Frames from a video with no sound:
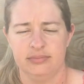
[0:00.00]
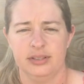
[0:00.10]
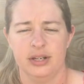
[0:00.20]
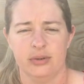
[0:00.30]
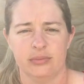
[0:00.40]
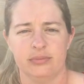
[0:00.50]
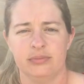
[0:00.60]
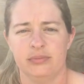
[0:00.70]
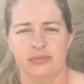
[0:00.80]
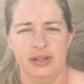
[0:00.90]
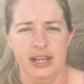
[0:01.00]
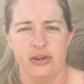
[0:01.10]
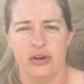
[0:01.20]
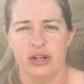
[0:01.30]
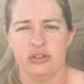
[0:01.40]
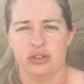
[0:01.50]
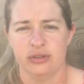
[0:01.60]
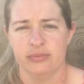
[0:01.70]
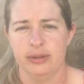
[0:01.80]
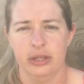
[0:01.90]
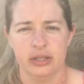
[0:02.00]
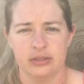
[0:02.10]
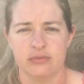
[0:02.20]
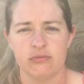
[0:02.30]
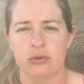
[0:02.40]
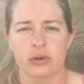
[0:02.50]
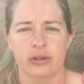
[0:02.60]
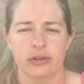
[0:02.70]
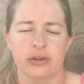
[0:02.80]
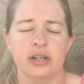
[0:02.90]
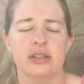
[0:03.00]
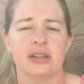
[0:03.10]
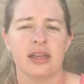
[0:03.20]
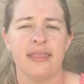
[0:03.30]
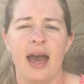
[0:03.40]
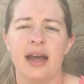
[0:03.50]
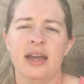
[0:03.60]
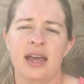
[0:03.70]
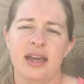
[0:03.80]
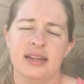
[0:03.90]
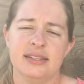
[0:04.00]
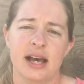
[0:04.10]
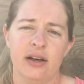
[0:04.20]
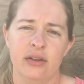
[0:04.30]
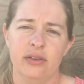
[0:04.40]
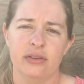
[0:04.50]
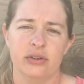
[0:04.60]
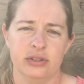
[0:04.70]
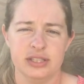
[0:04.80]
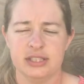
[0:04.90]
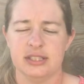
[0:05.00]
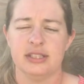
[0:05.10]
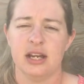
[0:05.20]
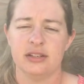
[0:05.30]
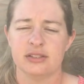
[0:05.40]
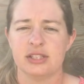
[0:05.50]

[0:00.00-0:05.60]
you know, acreage and build a fort or anything like that until your list is done.